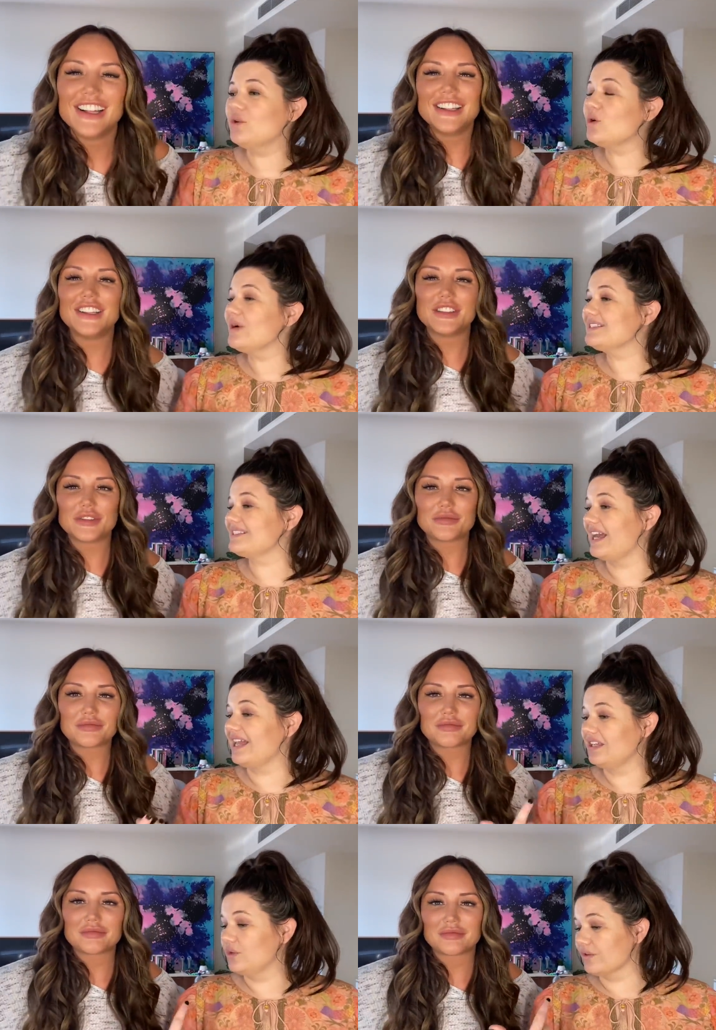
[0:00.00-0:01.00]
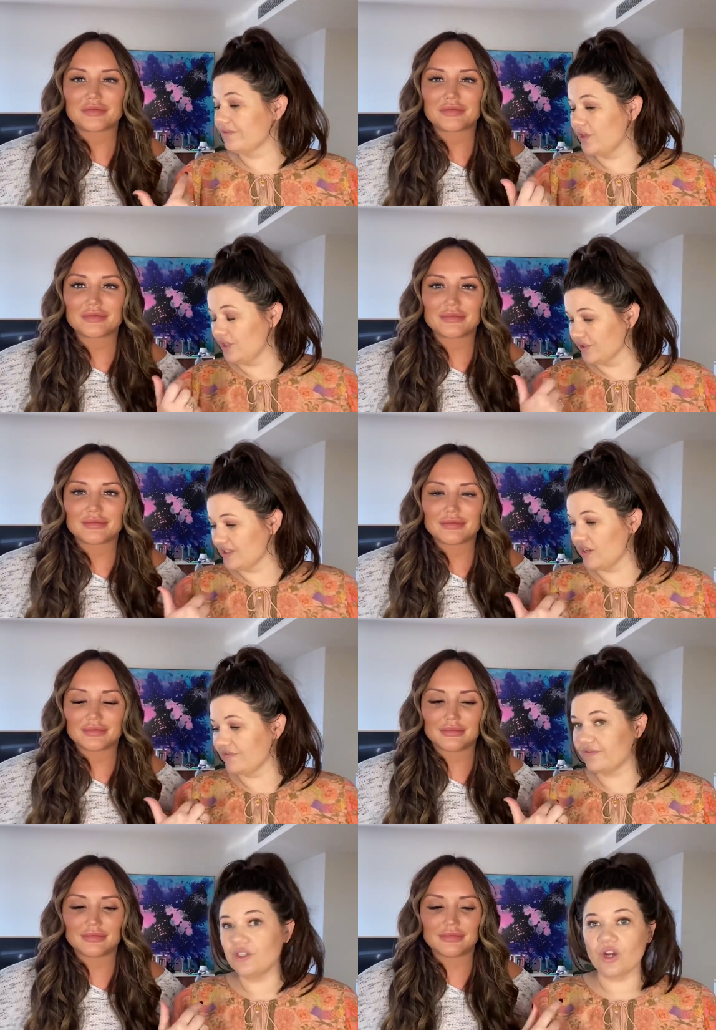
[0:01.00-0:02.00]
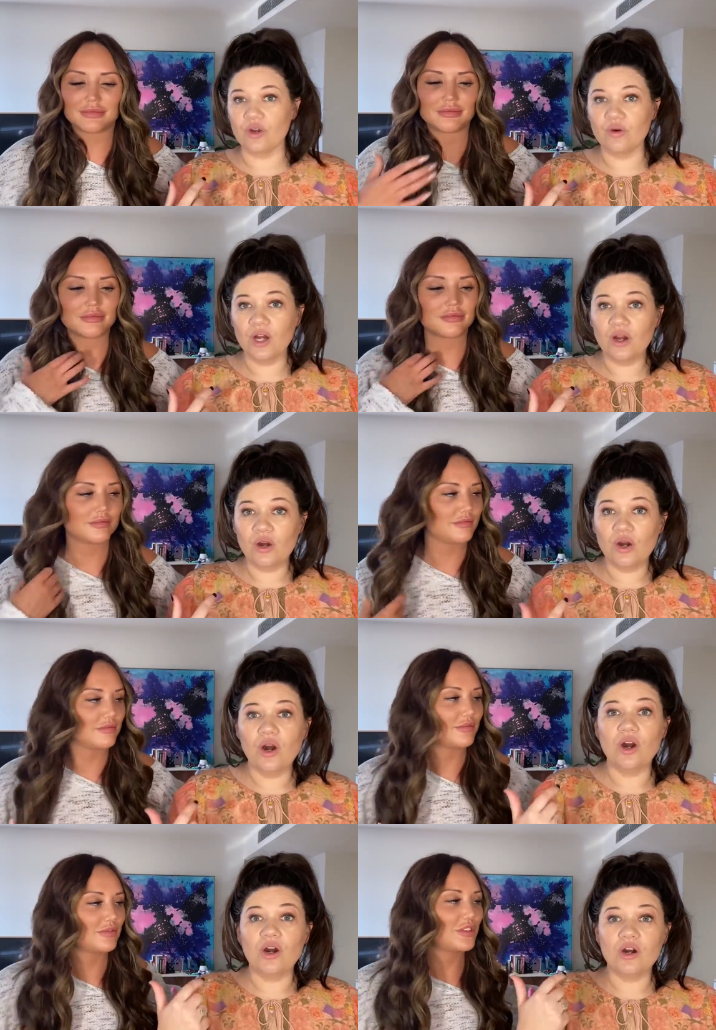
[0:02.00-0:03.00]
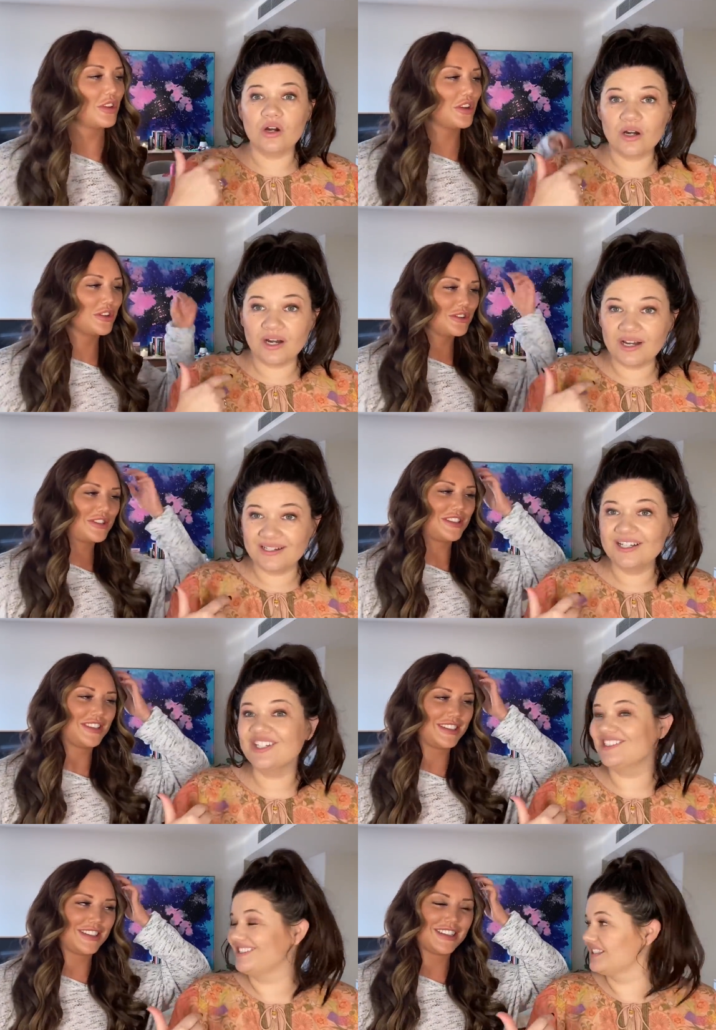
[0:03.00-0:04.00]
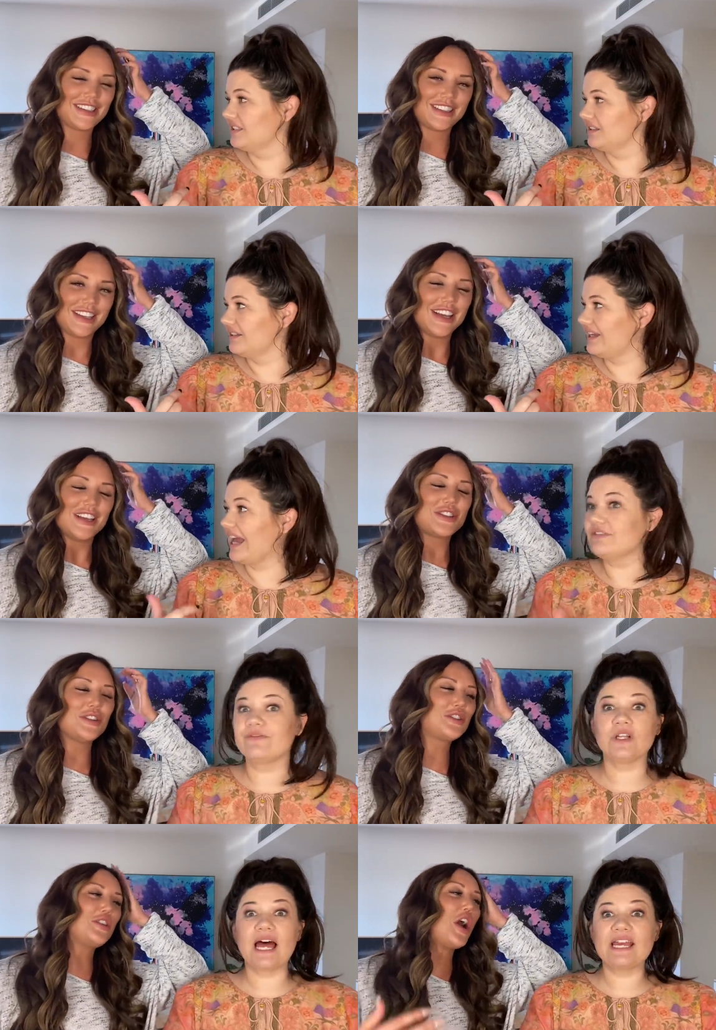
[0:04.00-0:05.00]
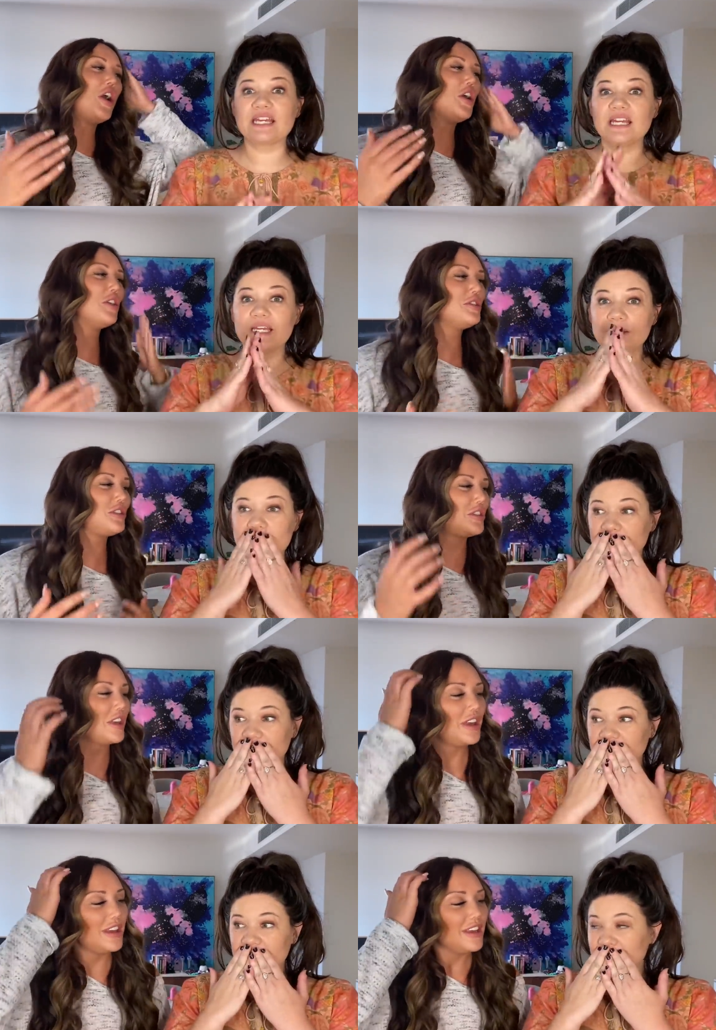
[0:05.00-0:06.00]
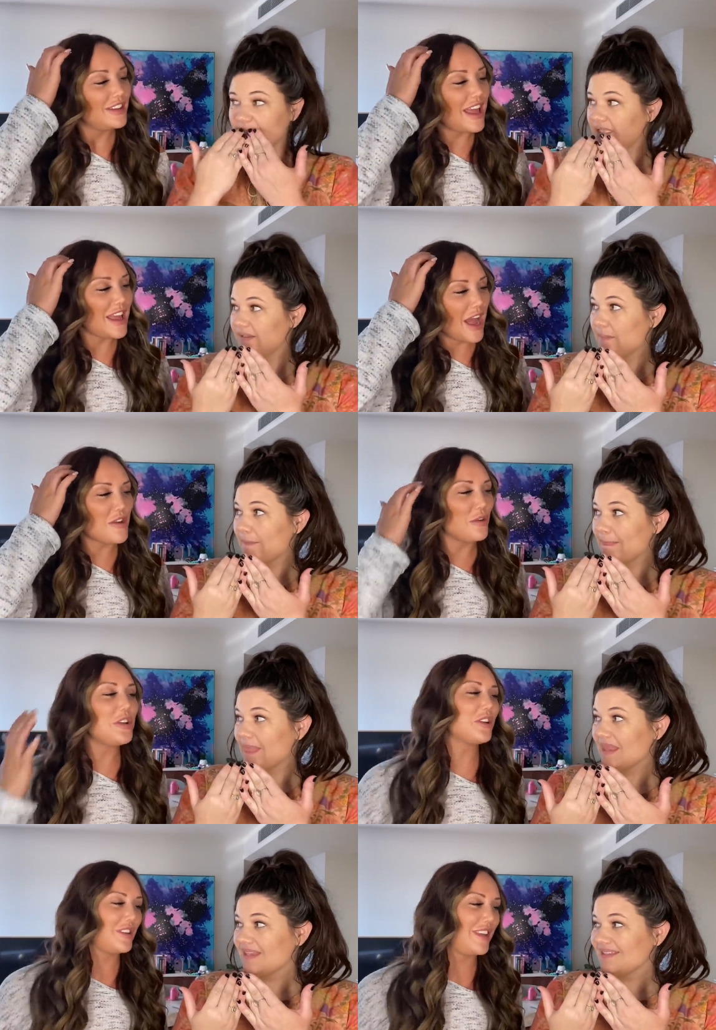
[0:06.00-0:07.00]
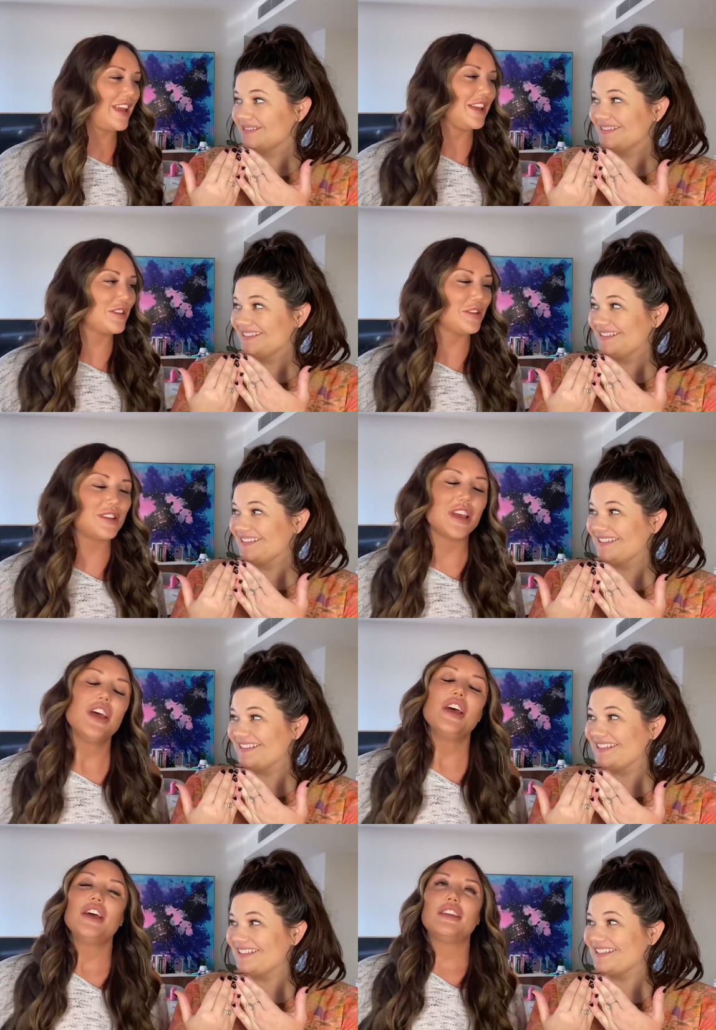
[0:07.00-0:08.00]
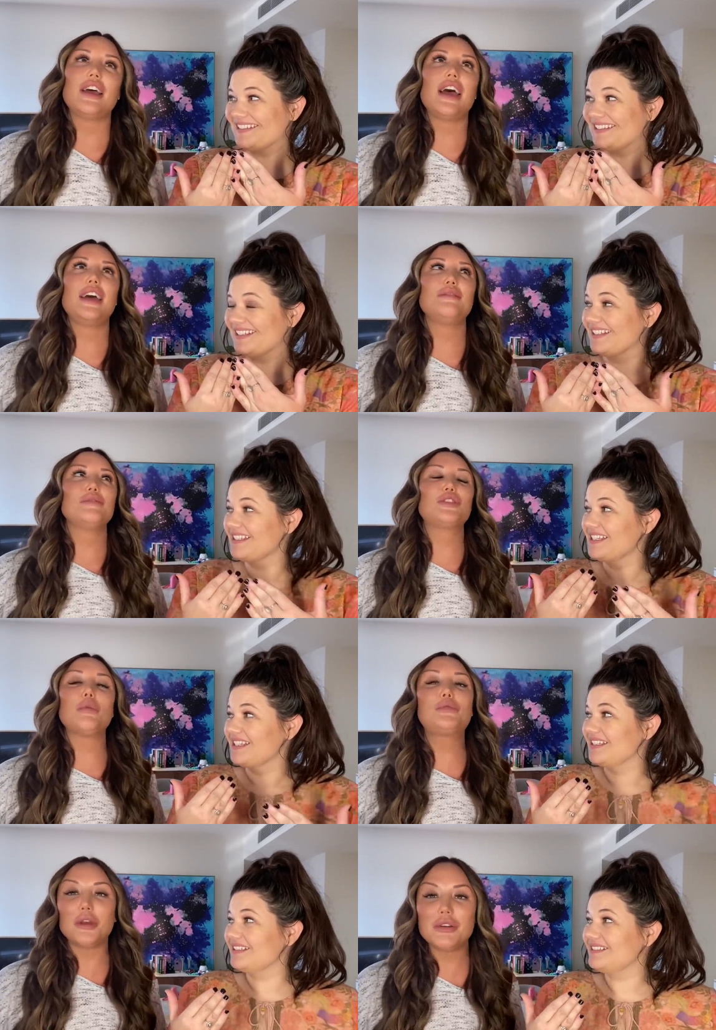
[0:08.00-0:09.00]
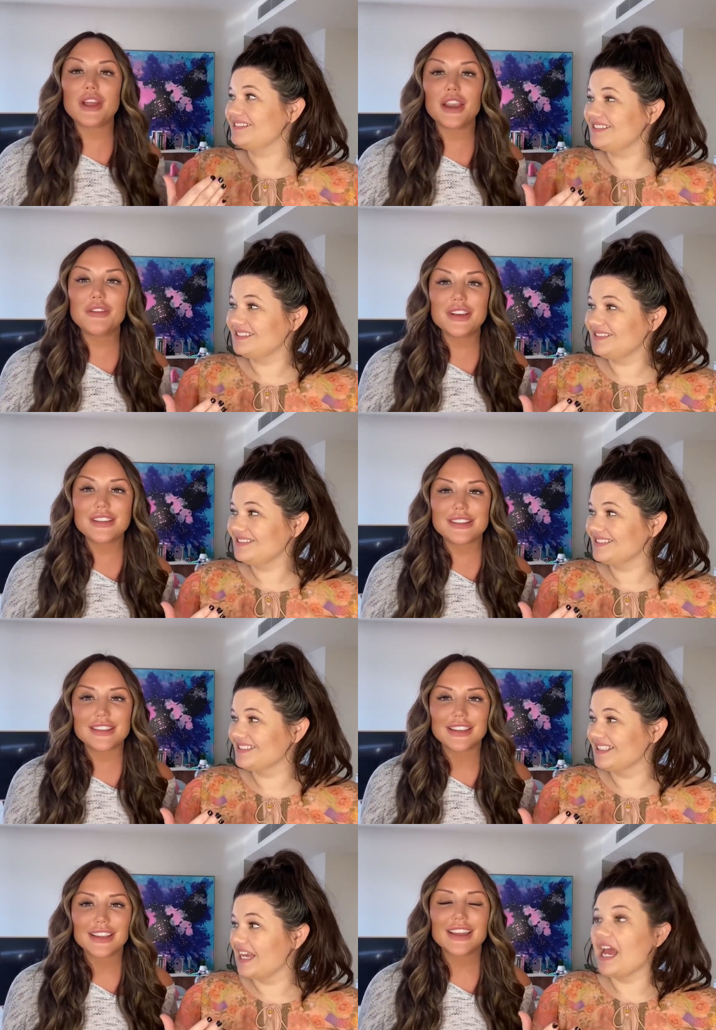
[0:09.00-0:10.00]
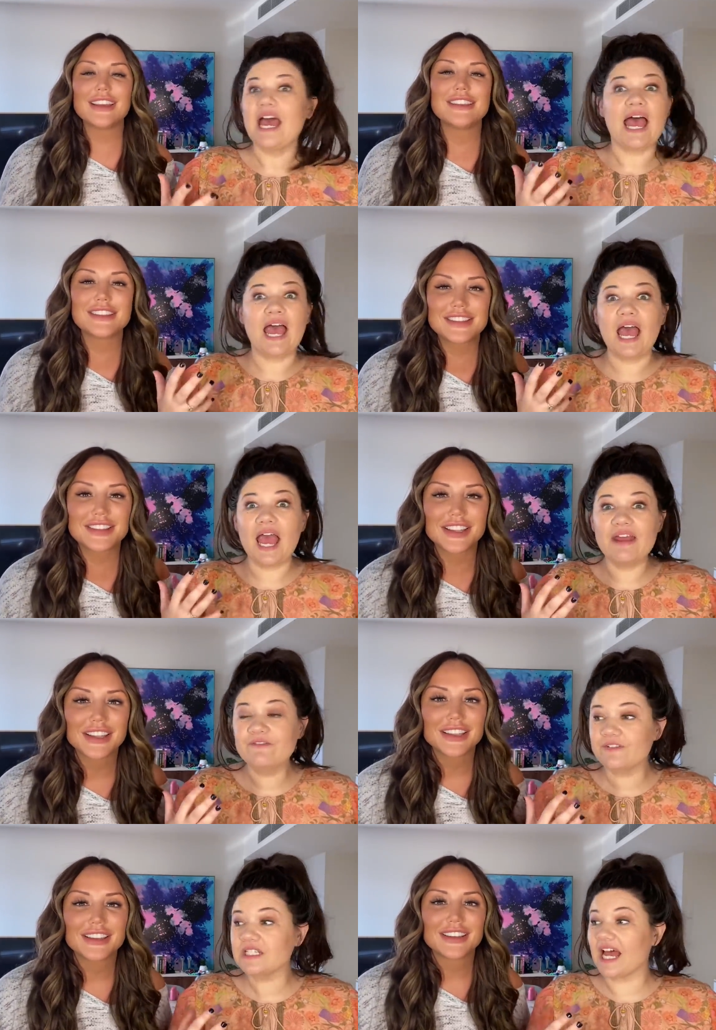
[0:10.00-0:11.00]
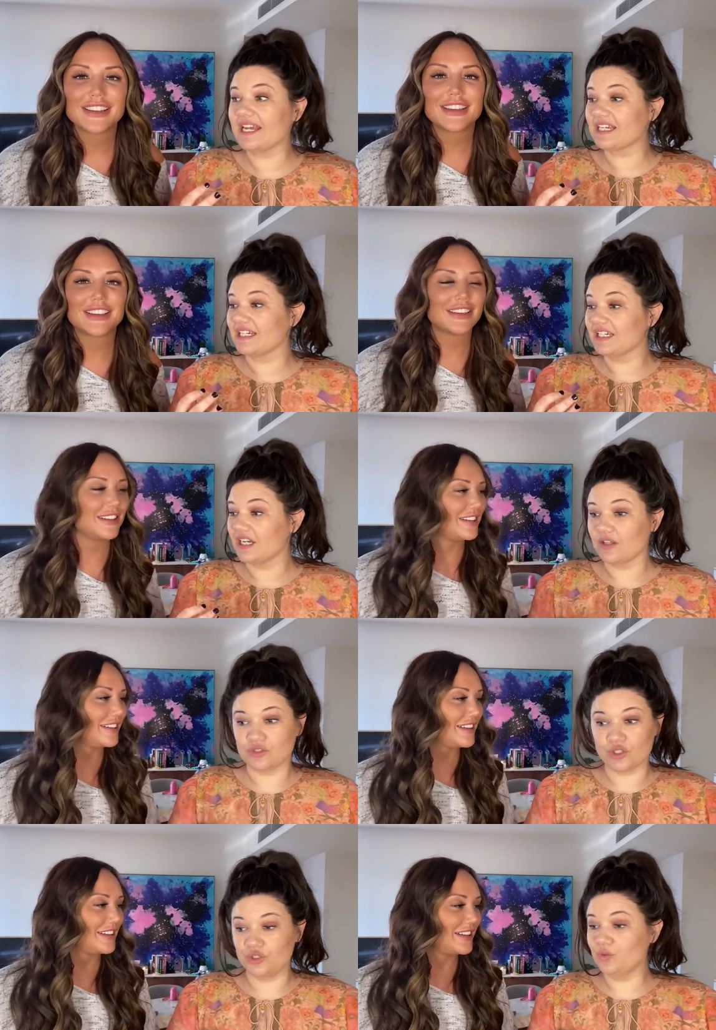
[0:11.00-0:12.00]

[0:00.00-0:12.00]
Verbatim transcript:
Speaker 1: always say, you refer to yourself, you go, us, us. And so it's like, not us.
Speaker 2: Yeah, yeah, I know what you're gonna say here. So it's, um, stop doing that to us. Is and for
Speaker 1: like two